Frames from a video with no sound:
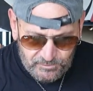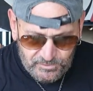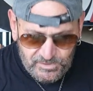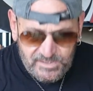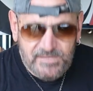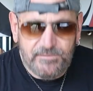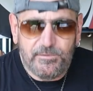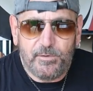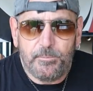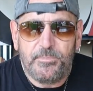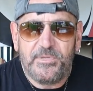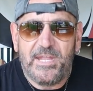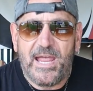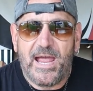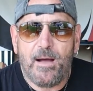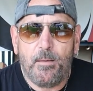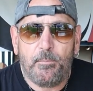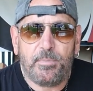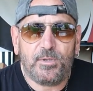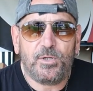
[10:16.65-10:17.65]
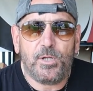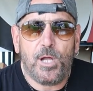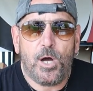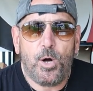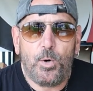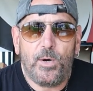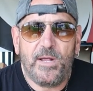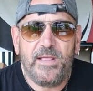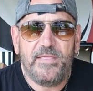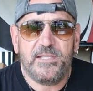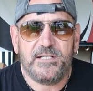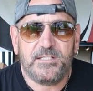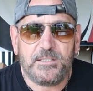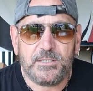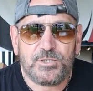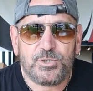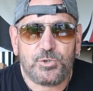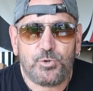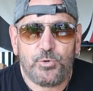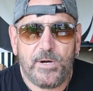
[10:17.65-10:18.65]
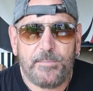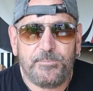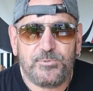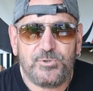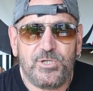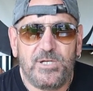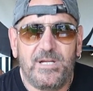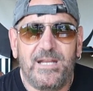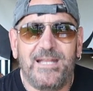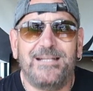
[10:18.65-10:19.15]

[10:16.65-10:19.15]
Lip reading: leave them down below in the description.